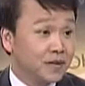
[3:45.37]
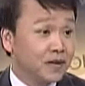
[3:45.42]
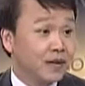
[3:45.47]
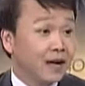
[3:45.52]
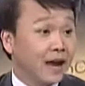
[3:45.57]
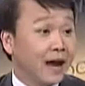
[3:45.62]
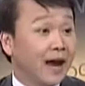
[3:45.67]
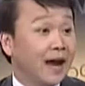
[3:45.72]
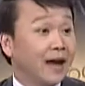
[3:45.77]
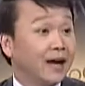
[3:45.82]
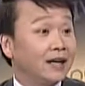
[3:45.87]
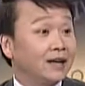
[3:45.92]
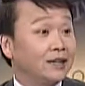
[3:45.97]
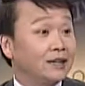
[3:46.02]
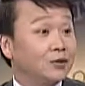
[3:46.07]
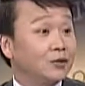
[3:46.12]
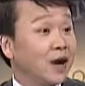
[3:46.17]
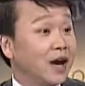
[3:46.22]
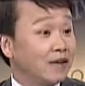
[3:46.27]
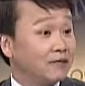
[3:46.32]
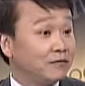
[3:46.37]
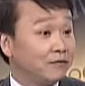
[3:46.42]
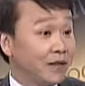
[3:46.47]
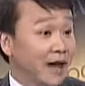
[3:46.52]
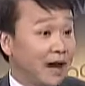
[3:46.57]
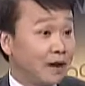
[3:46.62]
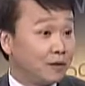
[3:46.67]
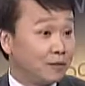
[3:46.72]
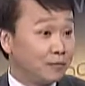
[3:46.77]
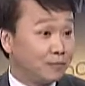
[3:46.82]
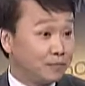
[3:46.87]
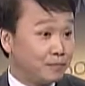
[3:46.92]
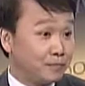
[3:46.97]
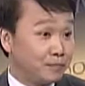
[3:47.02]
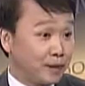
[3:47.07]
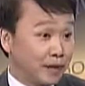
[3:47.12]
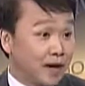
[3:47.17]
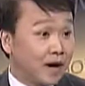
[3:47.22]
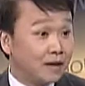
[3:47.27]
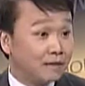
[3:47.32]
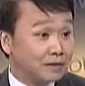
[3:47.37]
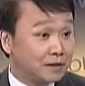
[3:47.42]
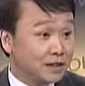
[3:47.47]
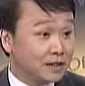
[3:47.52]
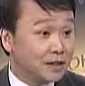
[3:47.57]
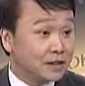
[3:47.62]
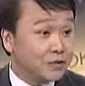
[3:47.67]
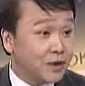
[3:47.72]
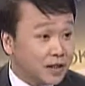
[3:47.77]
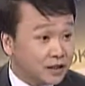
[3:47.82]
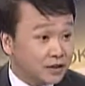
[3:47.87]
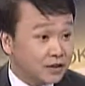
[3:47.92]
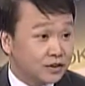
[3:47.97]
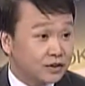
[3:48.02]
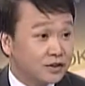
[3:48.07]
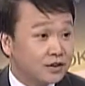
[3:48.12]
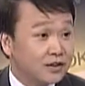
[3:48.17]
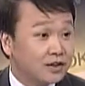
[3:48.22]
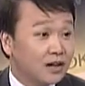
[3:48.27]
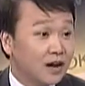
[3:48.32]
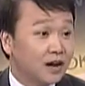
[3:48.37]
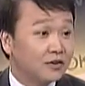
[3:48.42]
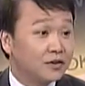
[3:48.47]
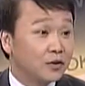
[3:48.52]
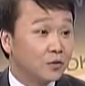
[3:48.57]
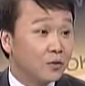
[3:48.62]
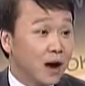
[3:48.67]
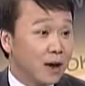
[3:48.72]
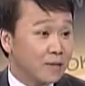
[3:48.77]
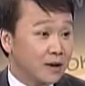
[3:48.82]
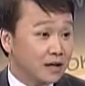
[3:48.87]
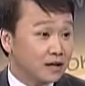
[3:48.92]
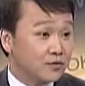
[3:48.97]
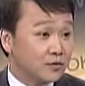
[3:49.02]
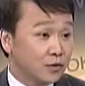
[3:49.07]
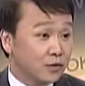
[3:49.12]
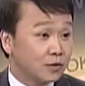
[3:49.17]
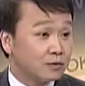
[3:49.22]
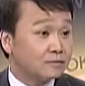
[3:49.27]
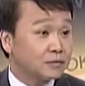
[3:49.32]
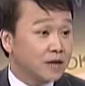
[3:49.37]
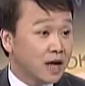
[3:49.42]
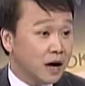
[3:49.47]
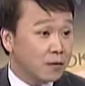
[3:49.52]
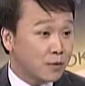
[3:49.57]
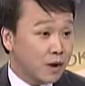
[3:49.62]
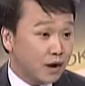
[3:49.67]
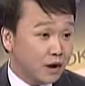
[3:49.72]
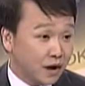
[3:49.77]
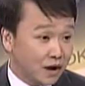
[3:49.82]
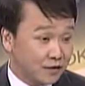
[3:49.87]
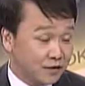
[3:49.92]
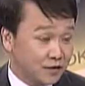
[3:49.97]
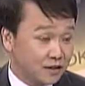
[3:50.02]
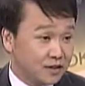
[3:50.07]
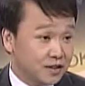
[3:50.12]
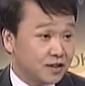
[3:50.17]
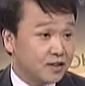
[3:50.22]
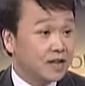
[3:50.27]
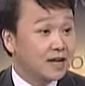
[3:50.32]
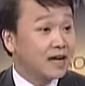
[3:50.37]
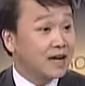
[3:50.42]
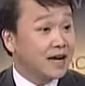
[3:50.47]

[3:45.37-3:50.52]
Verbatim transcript: and you have now become the director of the WiMAX Forum Taiwan office.